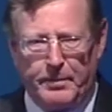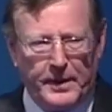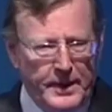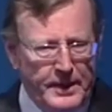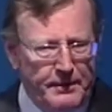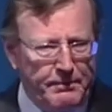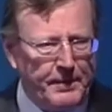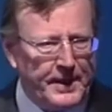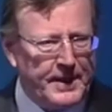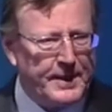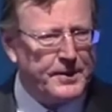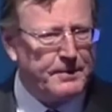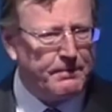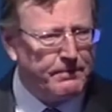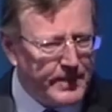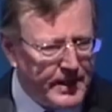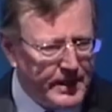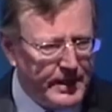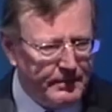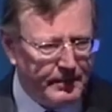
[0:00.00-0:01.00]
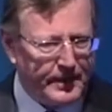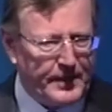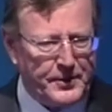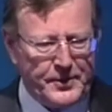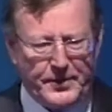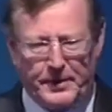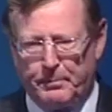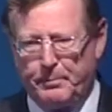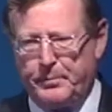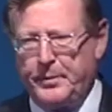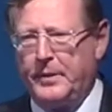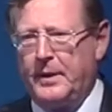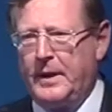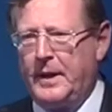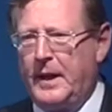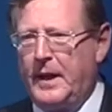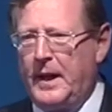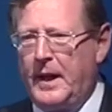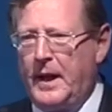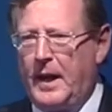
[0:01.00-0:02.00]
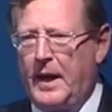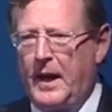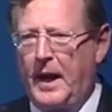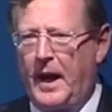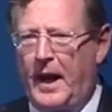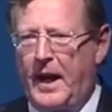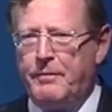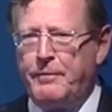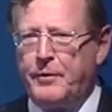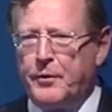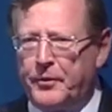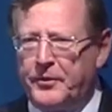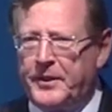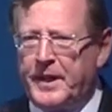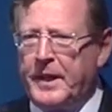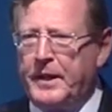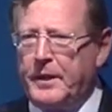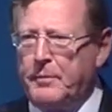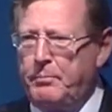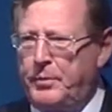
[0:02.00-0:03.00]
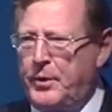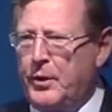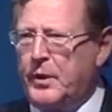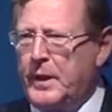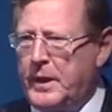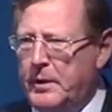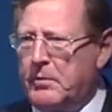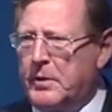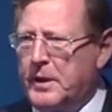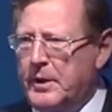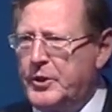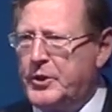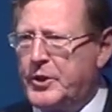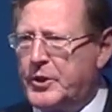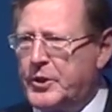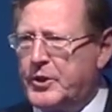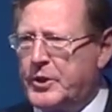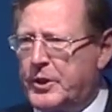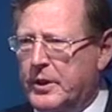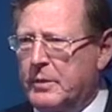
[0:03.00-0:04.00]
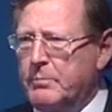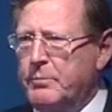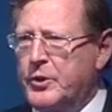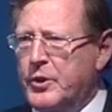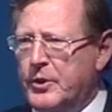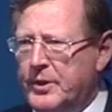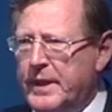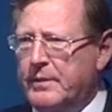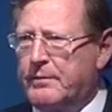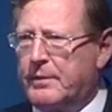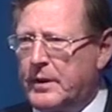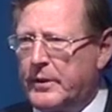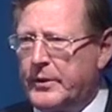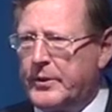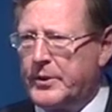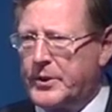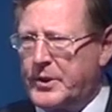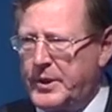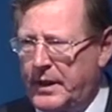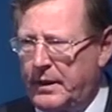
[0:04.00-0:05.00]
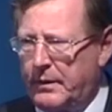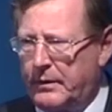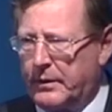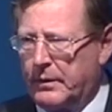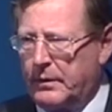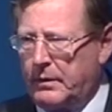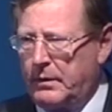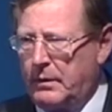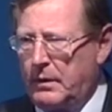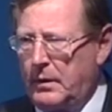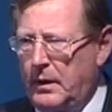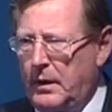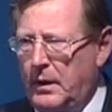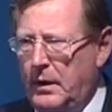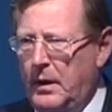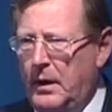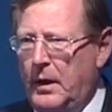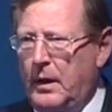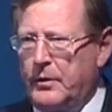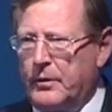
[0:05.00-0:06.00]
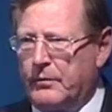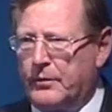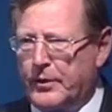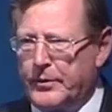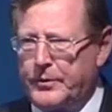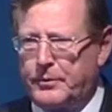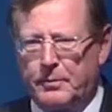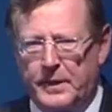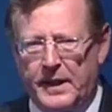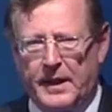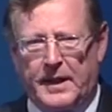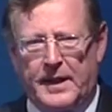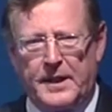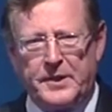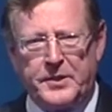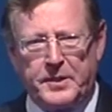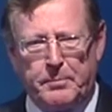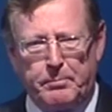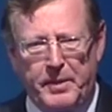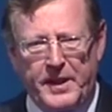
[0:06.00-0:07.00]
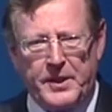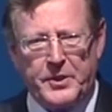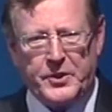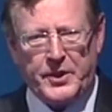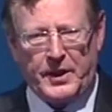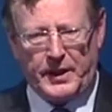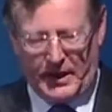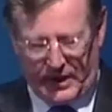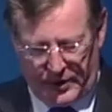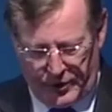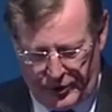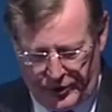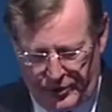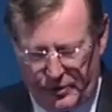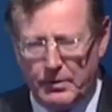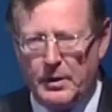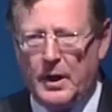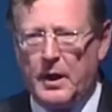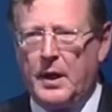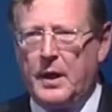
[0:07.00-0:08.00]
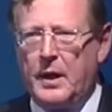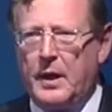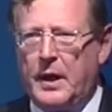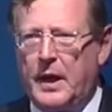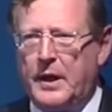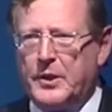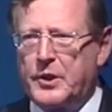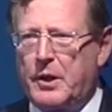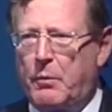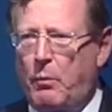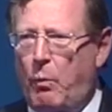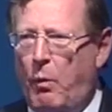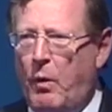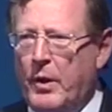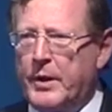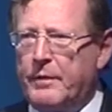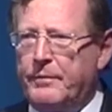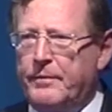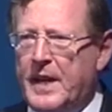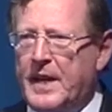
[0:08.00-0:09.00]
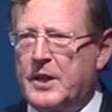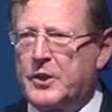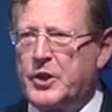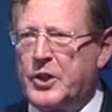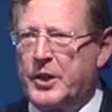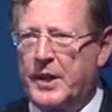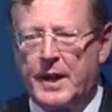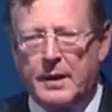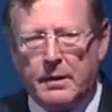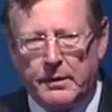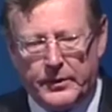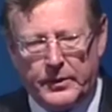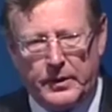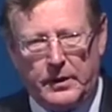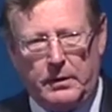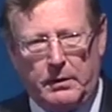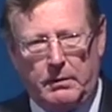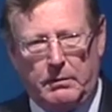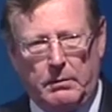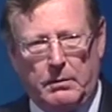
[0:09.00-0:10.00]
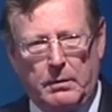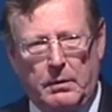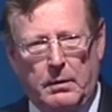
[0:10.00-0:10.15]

Believe me, it's very, very simple. If you think in purely religious terms, you'll never understand it. You've got to realize the basic issue is one of nationality,